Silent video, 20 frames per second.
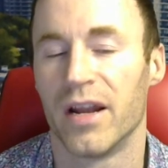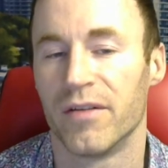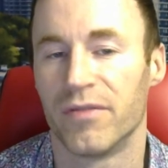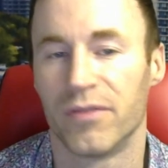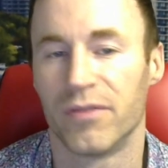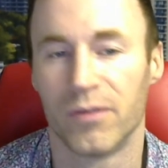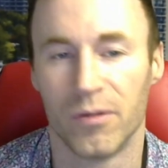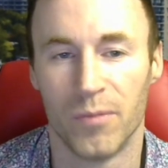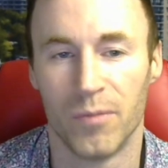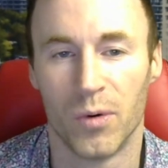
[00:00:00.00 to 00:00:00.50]

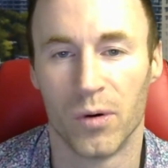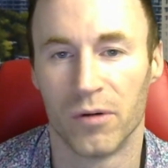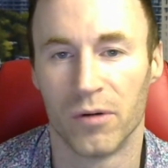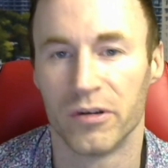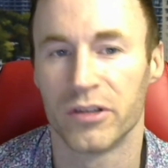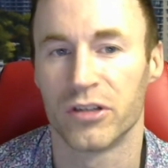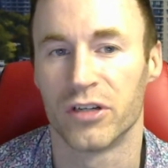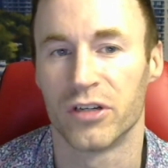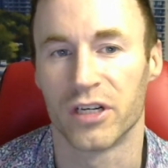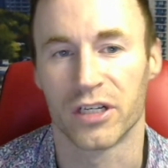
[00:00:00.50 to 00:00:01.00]
for more
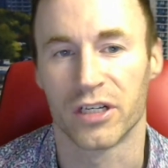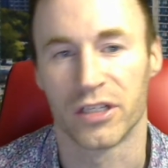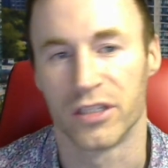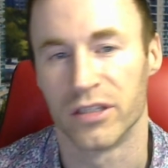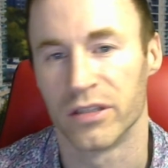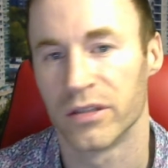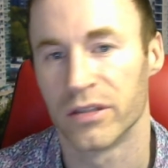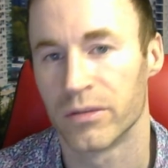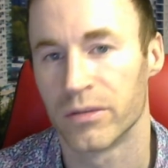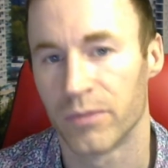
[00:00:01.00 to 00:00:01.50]

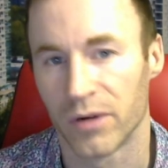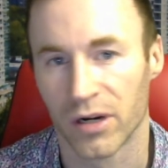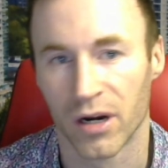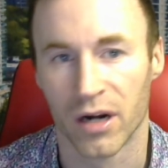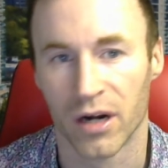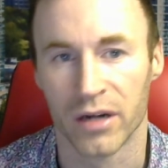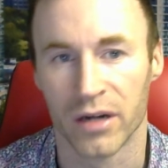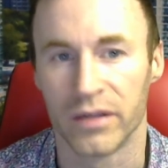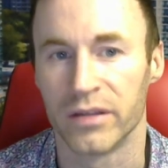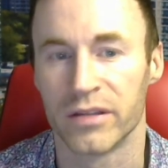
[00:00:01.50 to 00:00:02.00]
restrictions
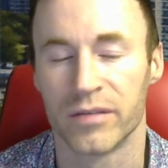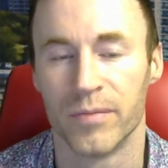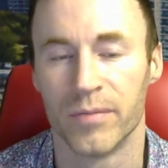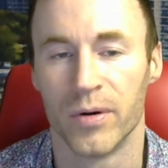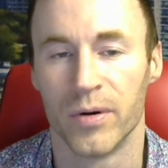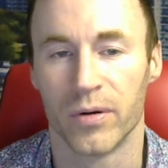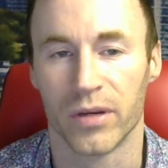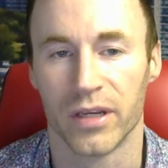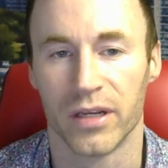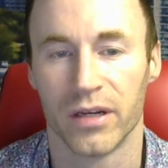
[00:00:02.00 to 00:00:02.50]
regarding
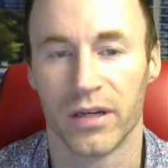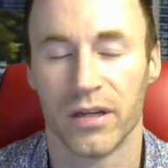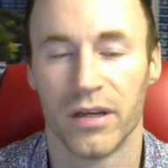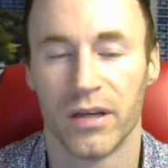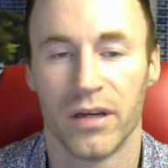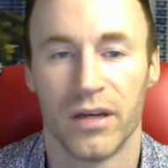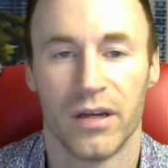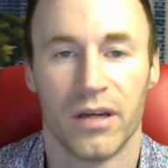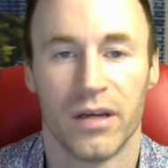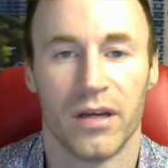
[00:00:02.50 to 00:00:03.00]
smoking
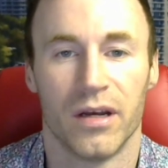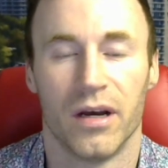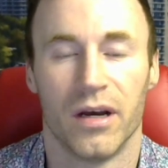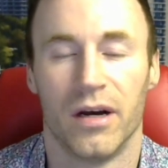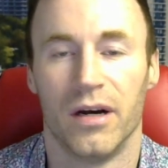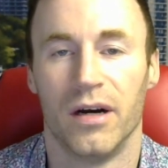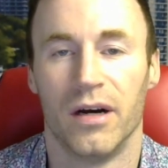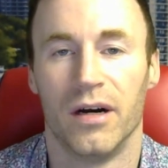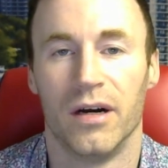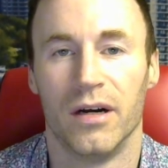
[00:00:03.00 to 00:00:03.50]

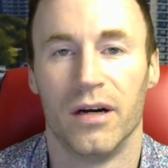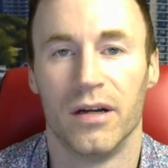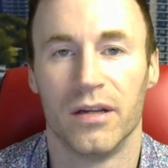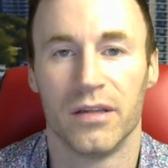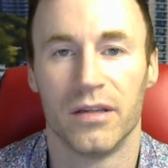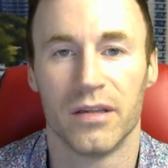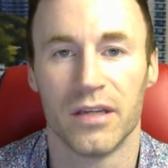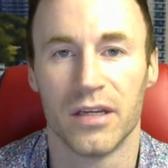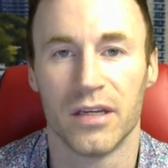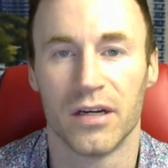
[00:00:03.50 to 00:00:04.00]

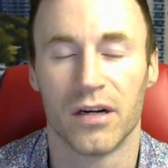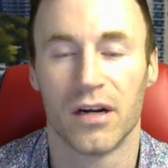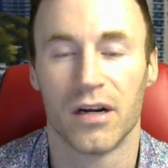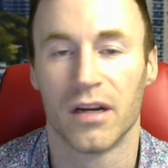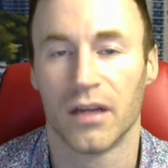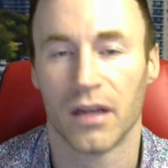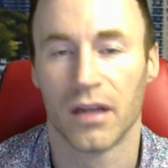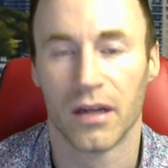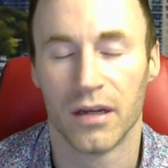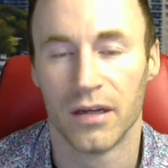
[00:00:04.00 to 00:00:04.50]

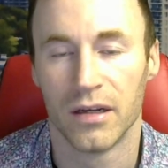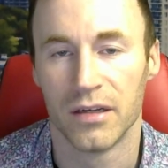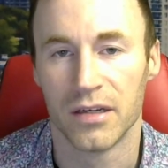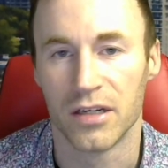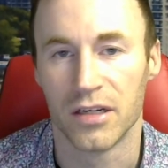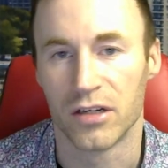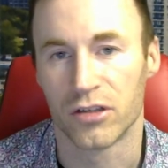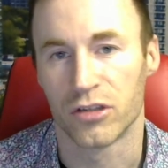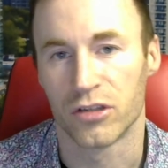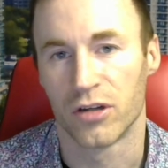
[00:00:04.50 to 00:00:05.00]

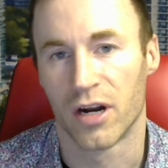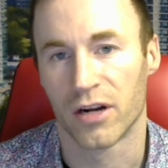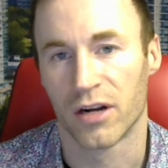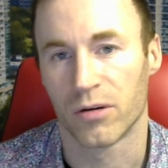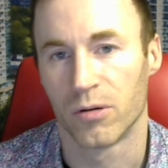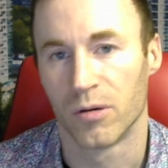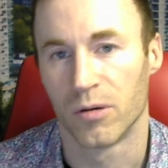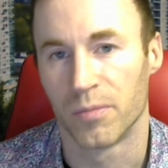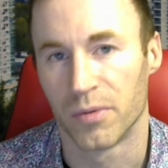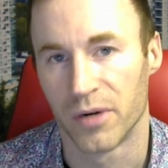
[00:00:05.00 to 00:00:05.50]
near strata
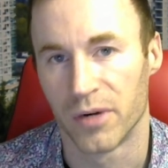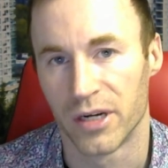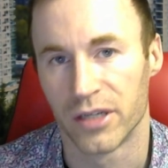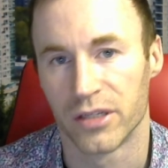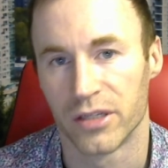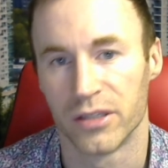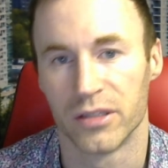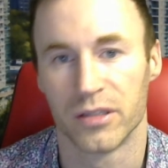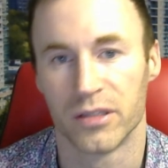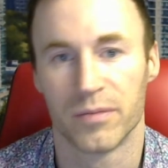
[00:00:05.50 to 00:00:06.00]

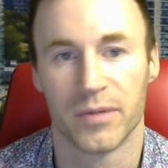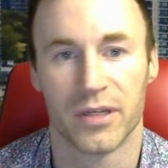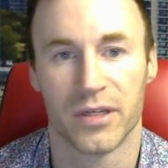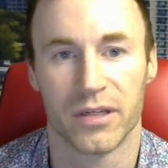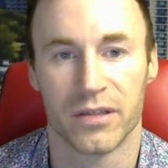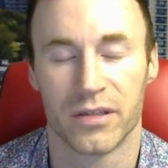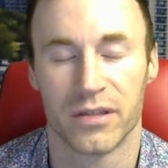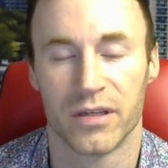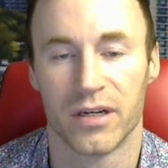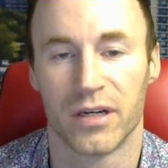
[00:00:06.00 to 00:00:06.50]
corporations,
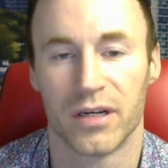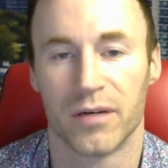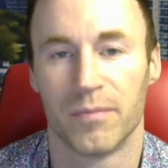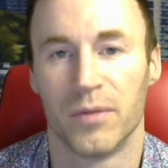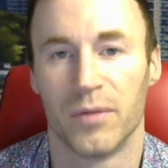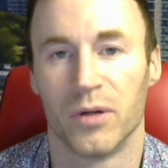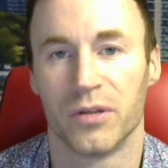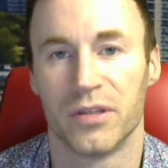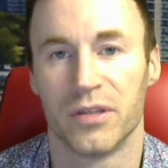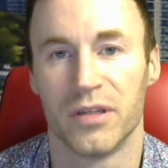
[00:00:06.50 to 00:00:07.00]
because they're
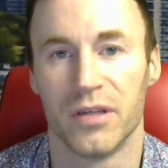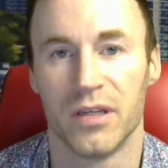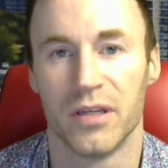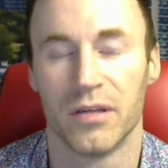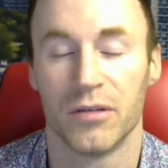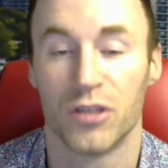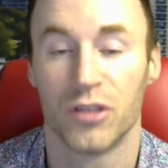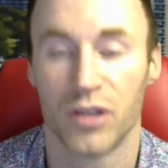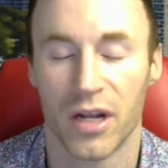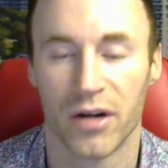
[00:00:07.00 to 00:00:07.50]

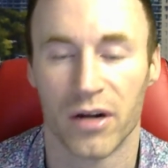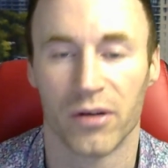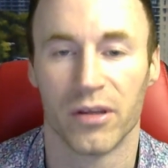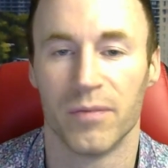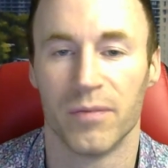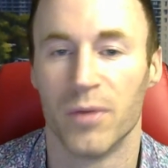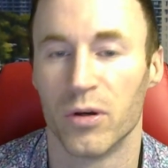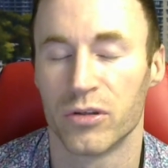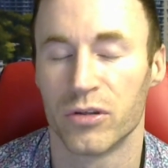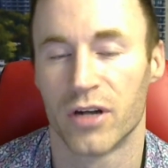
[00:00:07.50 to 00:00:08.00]
generally
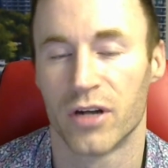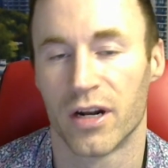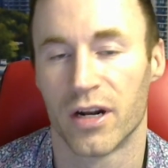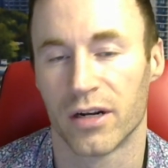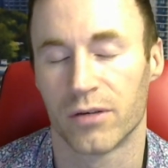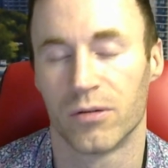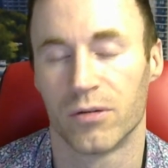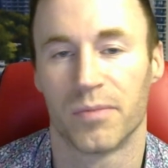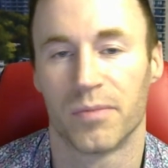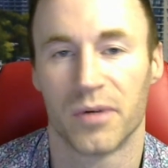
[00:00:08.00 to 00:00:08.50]
most strata
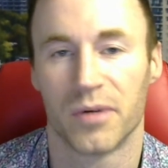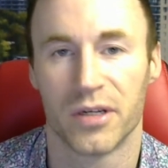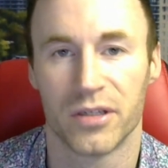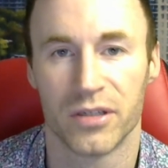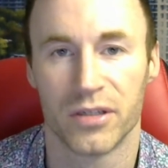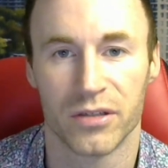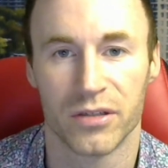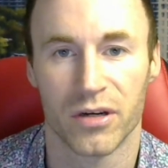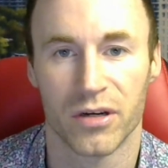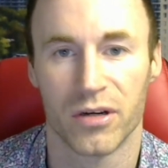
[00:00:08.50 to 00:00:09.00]

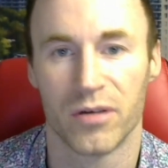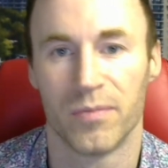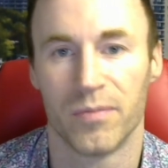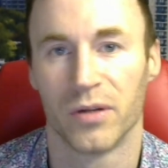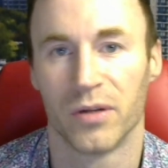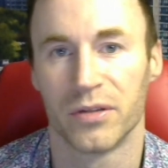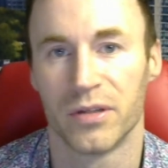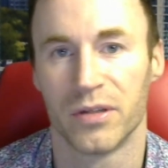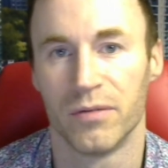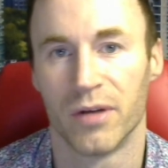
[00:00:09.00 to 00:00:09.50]
corporations are your
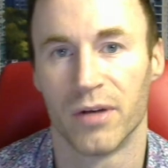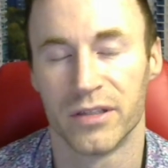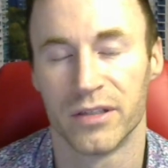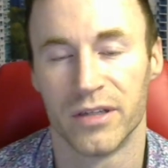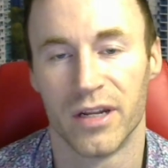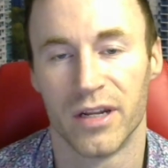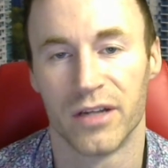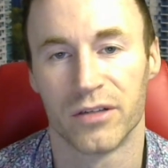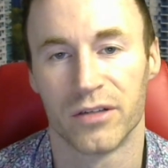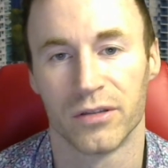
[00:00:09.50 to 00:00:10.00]

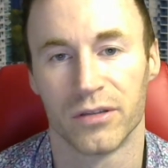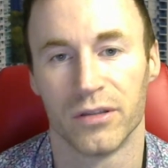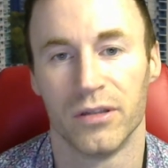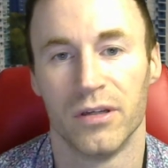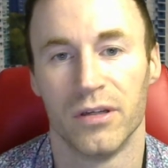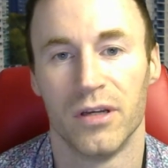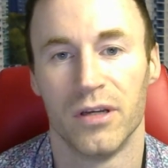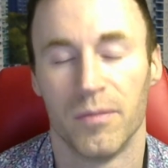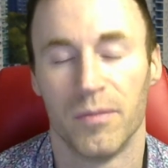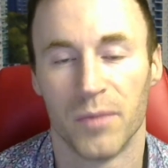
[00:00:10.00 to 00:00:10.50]

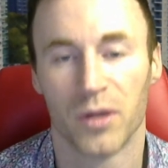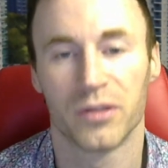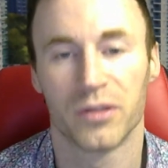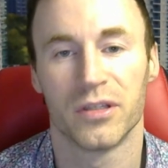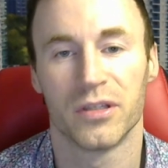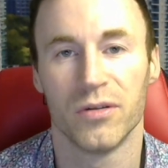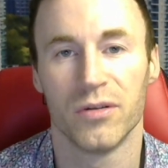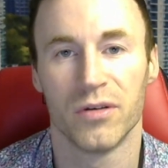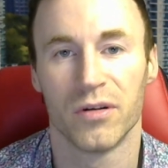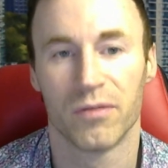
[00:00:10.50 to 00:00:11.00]

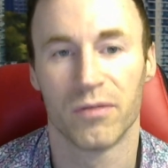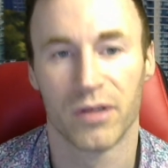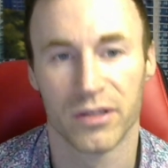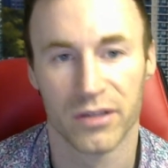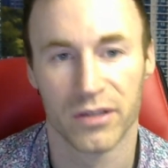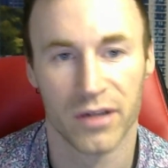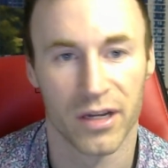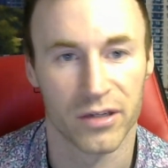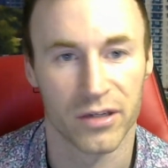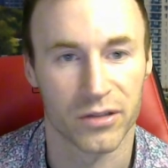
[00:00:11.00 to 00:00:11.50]
multi-unit
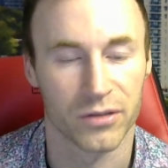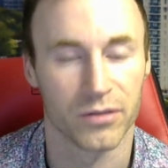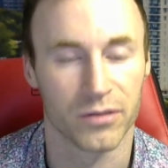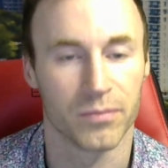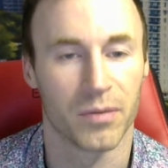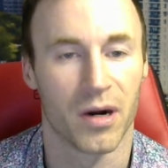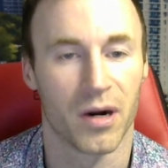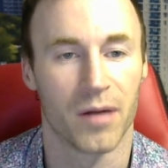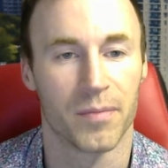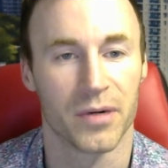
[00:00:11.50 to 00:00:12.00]
residential
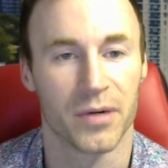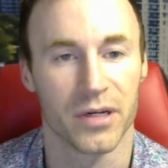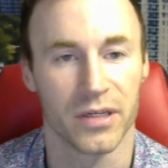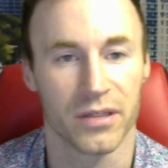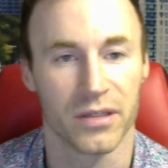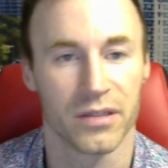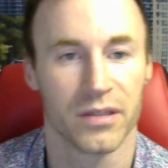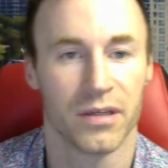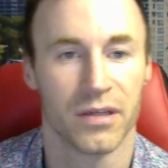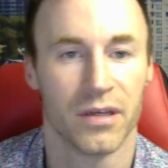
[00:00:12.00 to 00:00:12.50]
properties.